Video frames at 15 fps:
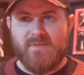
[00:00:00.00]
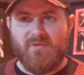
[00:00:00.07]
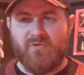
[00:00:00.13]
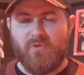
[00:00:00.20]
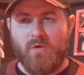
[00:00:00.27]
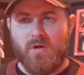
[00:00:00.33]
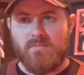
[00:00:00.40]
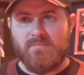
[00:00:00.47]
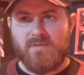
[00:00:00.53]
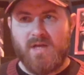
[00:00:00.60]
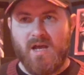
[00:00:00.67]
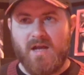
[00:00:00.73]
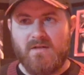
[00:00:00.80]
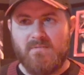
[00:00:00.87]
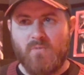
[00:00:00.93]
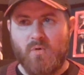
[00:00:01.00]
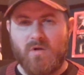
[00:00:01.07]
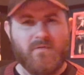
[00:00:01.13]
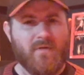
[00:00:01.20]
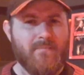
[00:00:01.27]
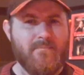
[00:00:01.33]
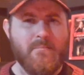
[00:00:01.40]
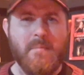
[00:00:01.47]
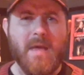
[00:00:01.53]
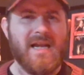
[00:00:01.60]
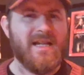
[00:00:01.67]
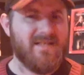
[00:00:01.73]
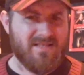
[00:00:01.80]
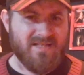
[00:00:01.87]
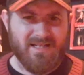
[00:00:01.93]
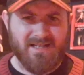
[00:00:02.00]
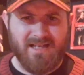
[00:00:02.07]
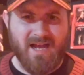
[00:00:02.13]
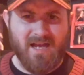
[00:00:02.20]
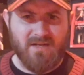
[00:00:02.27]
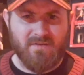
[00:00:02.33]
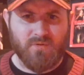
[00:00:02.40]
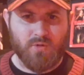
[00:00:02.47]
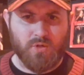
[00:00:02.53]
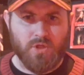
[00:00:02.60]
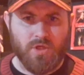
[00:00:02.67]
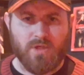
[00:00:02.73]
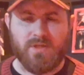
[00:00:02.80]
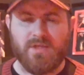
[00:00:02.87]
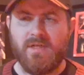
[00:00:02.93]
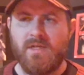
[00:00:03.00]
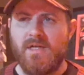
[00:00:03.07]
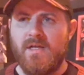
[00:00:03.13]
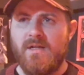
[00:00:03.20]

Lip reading: form kind of more of a menacing kind of a look.